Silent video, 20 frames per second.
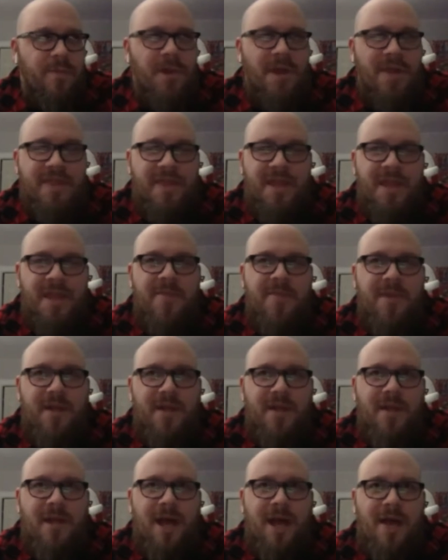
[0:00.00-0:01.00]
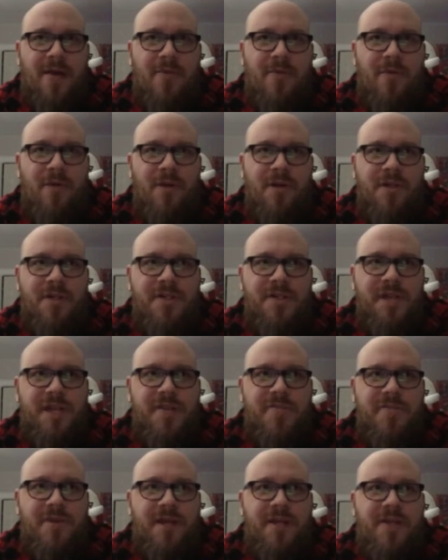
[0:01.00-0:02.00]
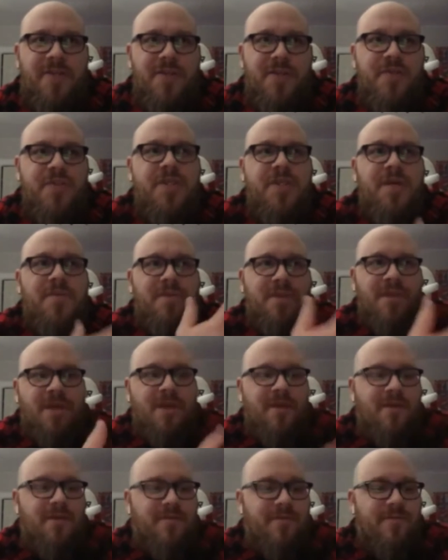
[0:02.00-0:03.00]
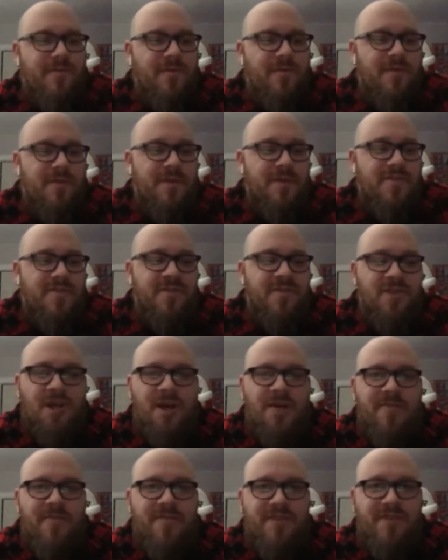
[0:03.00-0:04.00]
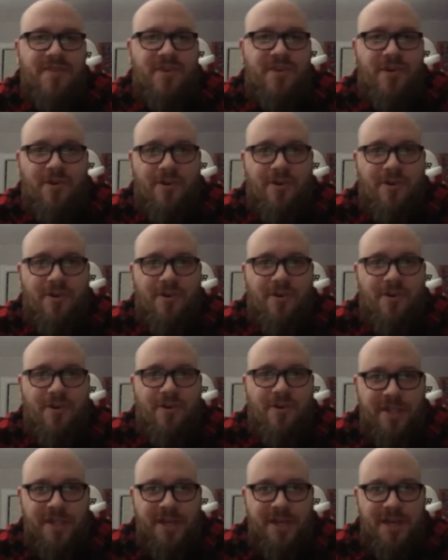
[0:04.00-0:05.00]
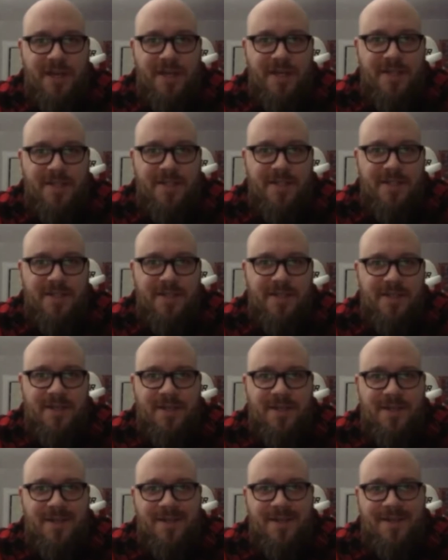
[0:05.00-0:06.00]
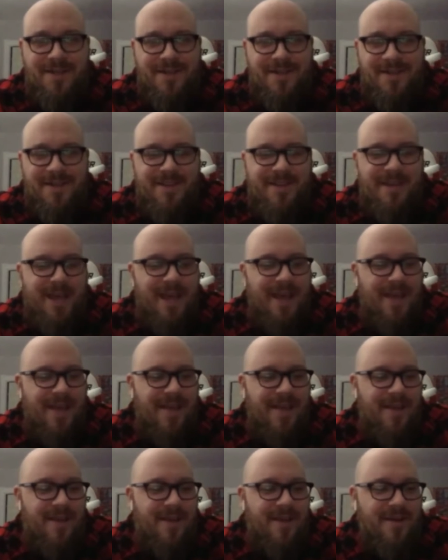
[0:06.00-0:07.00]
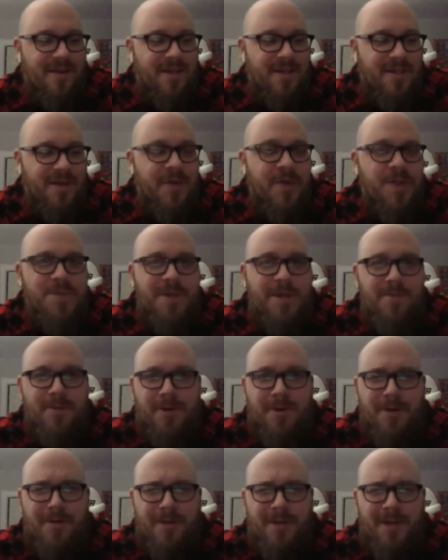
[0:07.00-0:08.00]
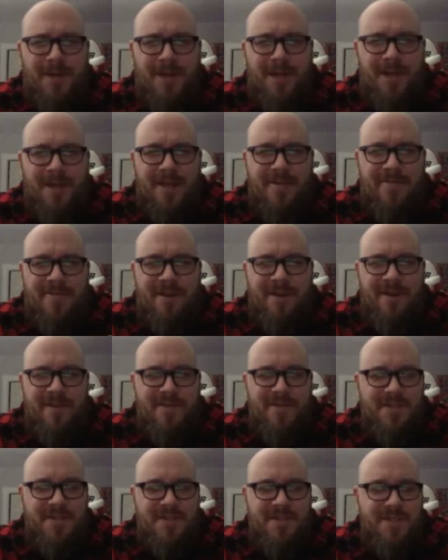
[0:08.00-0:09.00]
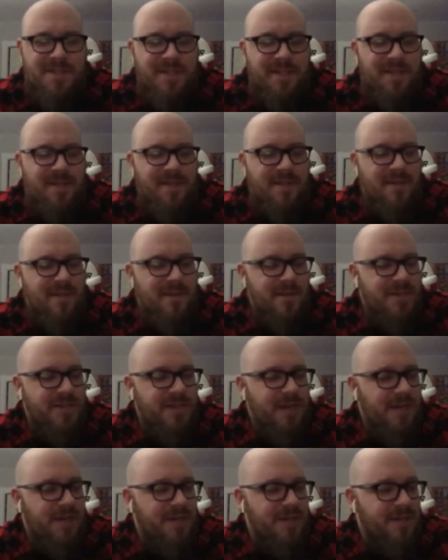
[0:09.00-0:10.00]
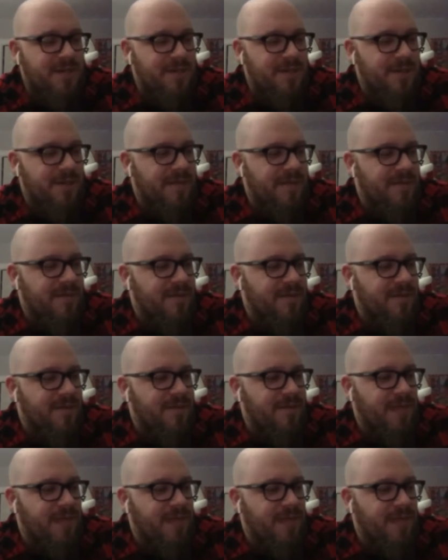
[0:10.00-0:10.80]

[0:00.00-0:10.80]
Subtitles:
I think it'd be a lot more interesting if I could do something for this love of this horror franchise that, you know, has always been a part of my life ever since, you know, childhood or whatever.